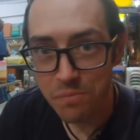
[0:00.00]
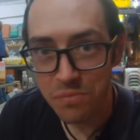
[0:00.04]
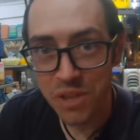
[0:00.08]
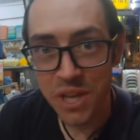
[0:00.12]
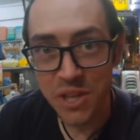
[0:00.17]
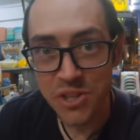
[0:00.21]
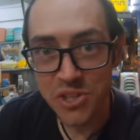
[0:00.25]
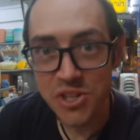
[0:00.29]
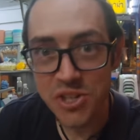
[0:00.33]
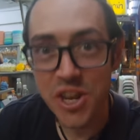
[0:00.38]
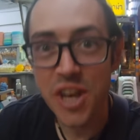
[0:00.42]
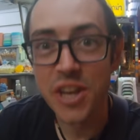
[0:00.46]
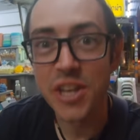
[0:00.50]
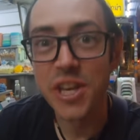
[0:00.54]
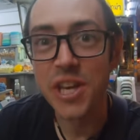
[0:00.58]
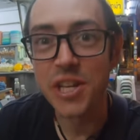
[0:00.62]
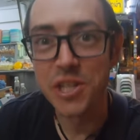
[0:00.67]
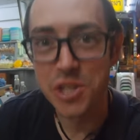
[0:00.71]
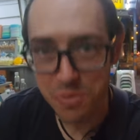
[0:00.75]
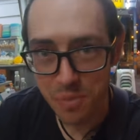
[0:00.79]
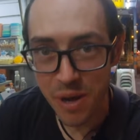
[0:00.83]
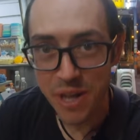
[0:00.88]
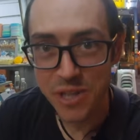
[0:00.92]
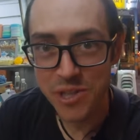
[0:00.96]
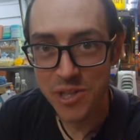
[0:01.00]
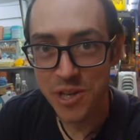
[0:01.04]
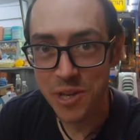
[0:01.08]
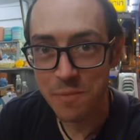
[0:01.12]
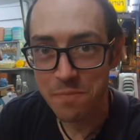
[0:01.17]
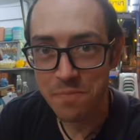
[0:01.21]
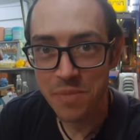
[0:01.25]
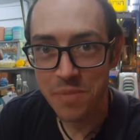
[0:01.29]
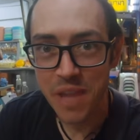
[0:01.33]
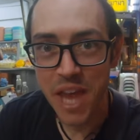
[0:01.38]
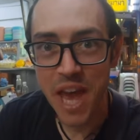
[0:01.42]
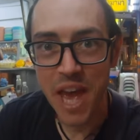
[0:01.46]
things can get spicy
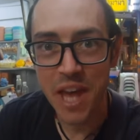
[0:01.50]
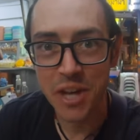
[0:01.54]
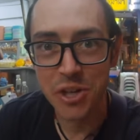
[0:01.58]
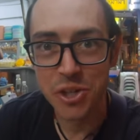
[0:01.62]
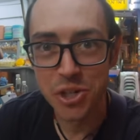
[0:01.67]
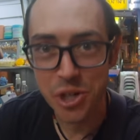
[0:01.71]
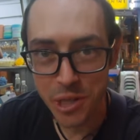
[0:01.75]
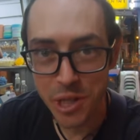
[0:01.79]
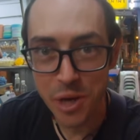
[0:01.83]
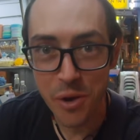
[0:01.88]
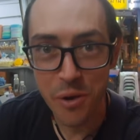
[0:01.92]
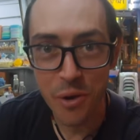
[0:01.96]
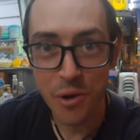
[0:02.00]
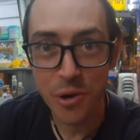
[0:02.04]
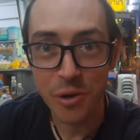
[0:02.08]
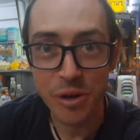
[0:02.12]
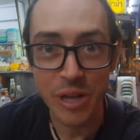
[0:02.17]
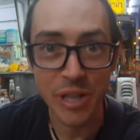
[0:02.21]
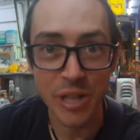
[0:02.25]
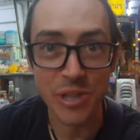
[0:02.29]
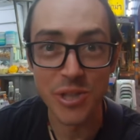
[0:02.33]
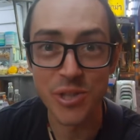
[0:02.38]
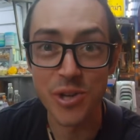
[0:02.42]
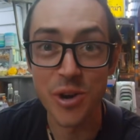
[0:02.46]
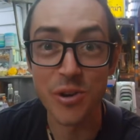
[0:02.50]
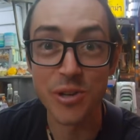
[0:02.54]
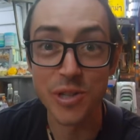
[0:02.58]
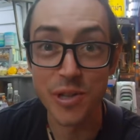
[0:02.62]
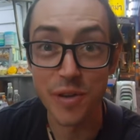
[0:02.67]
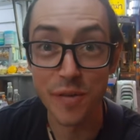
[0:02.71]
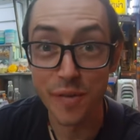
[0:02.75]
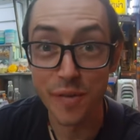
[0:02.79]
and chili oil can start to